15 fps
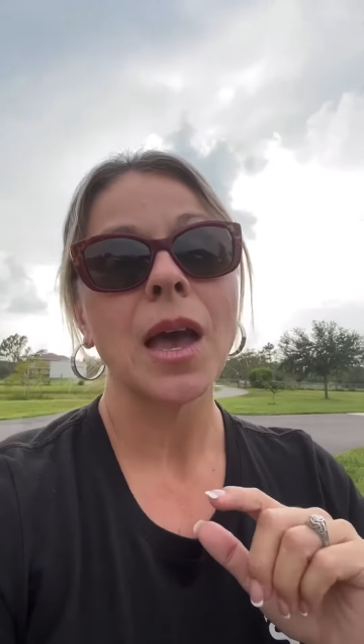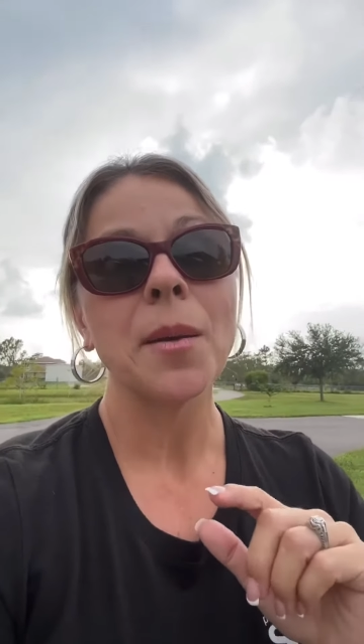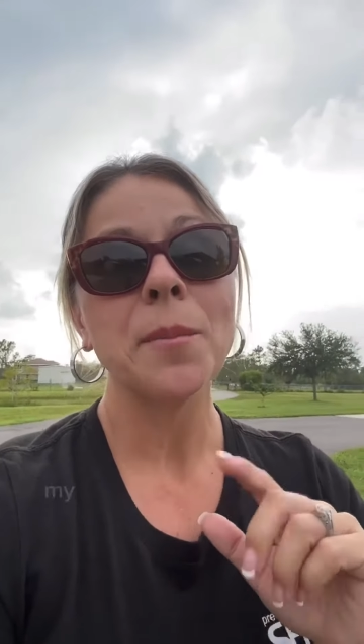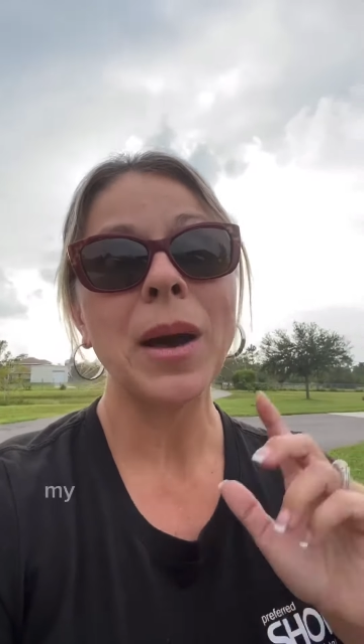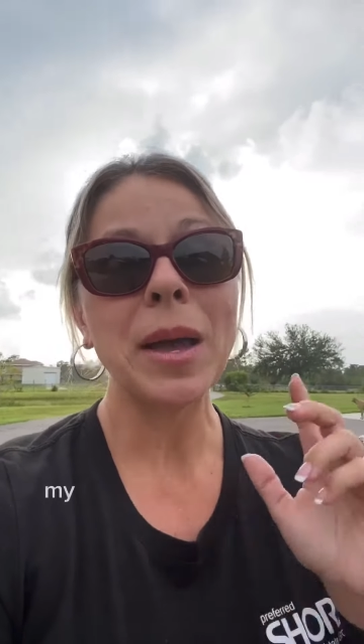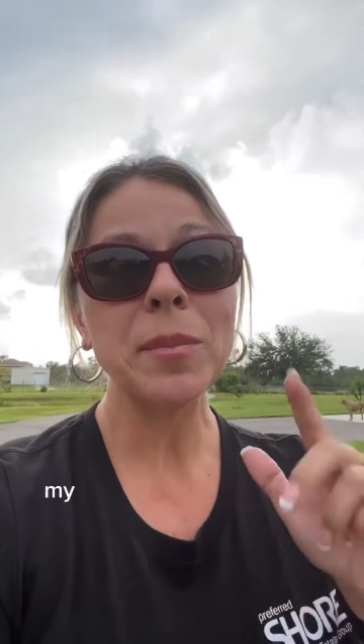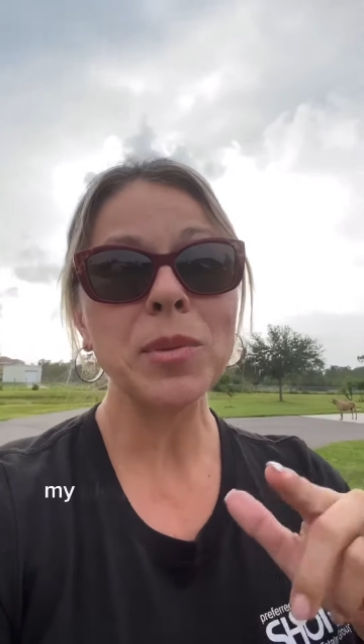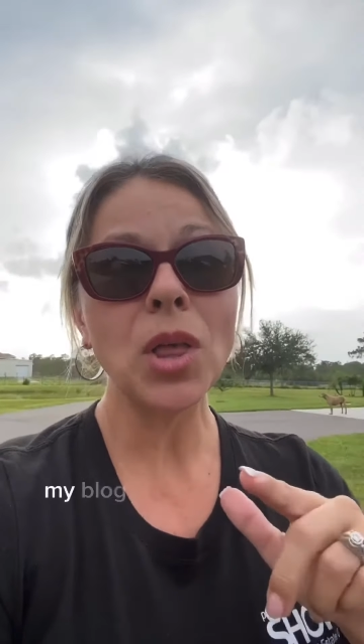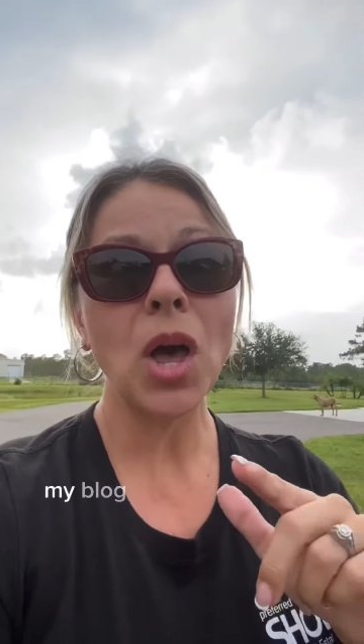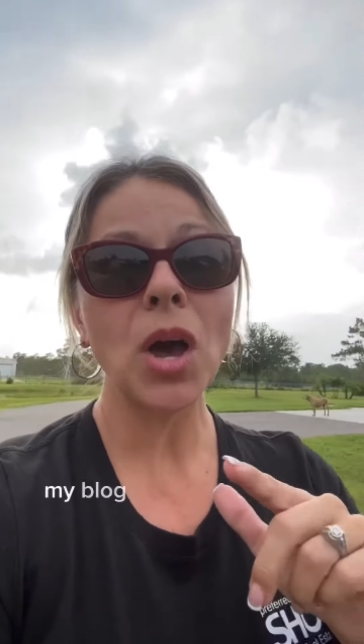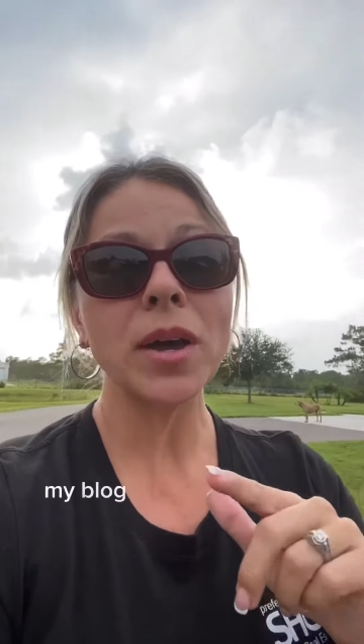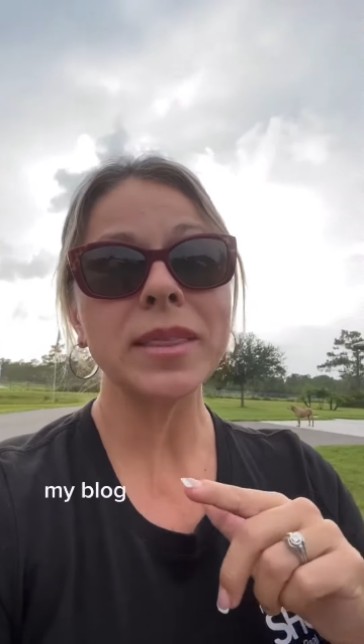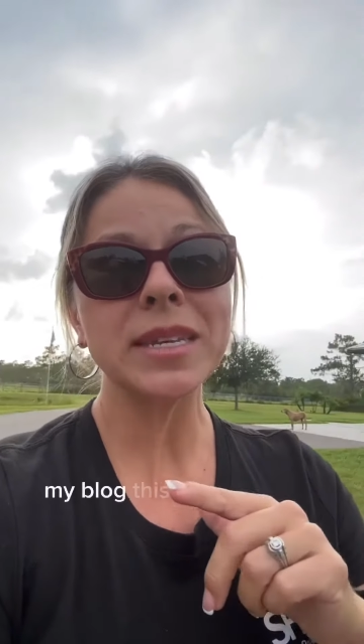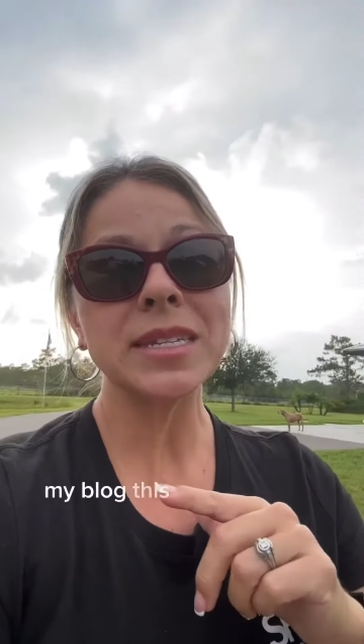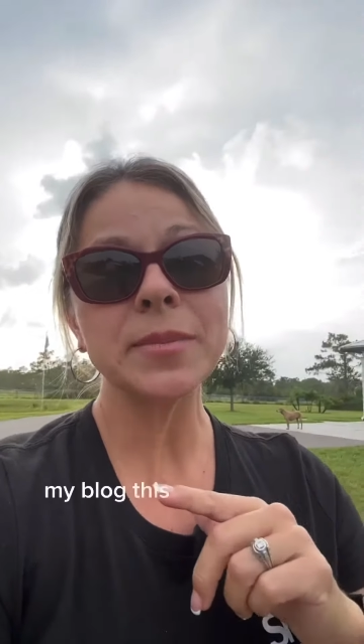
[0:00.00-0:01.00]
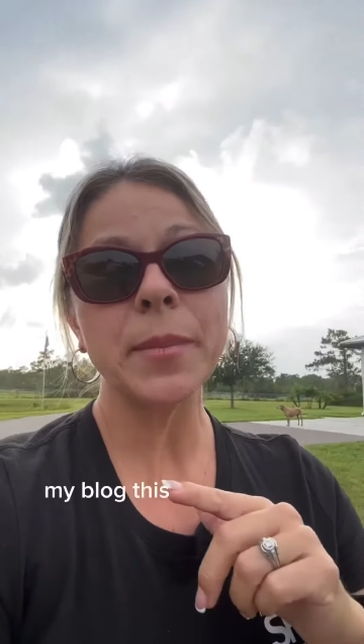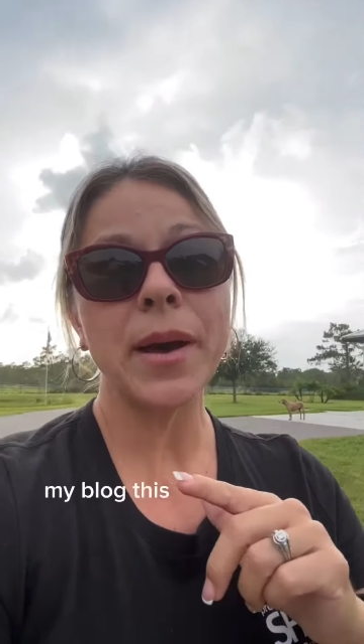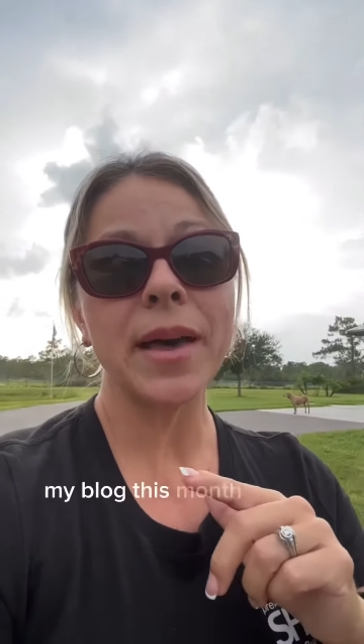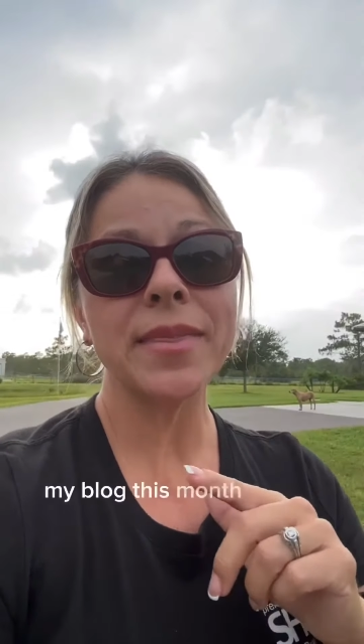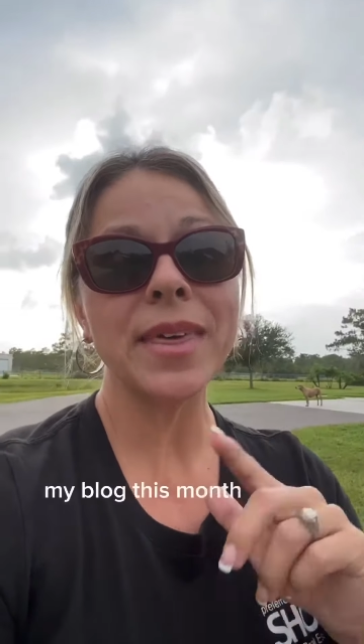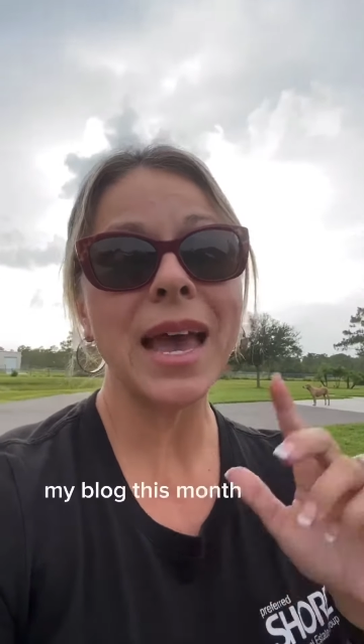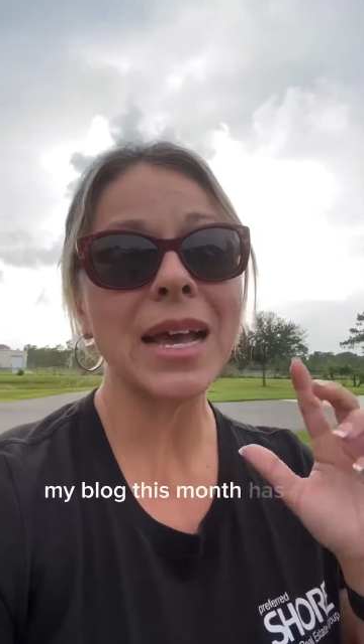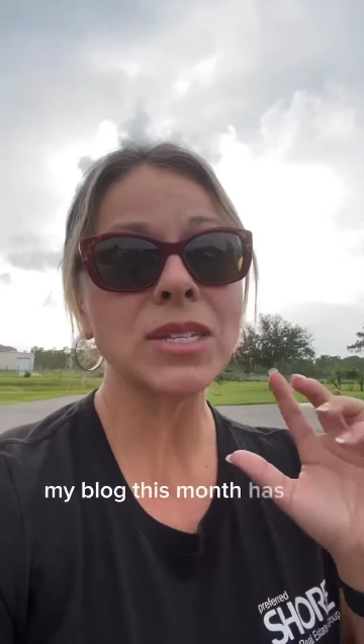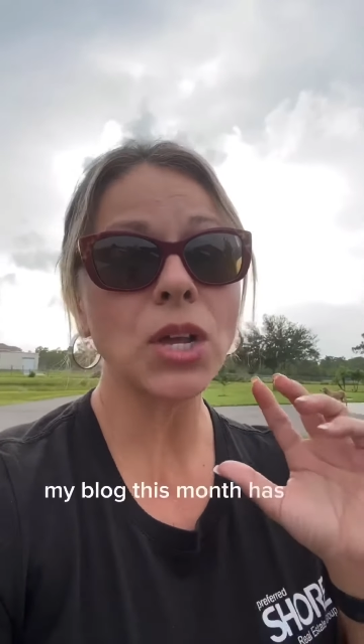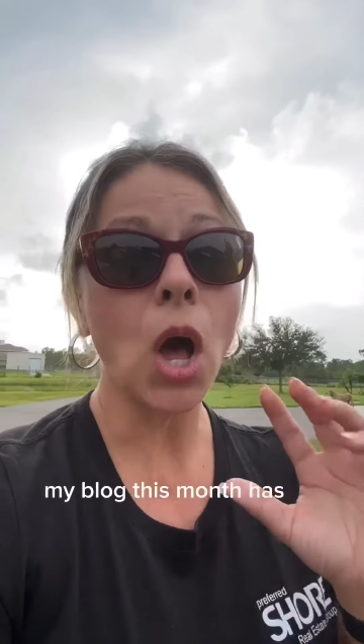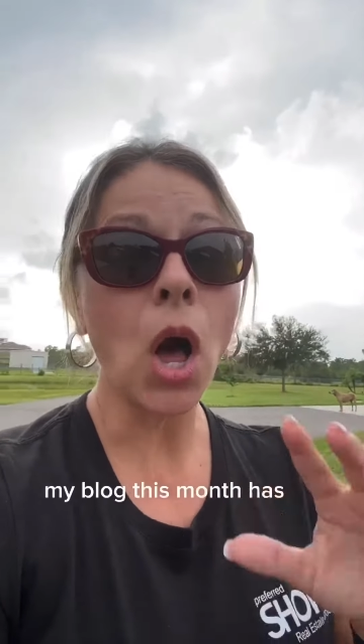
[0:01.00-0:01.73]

My blog this month has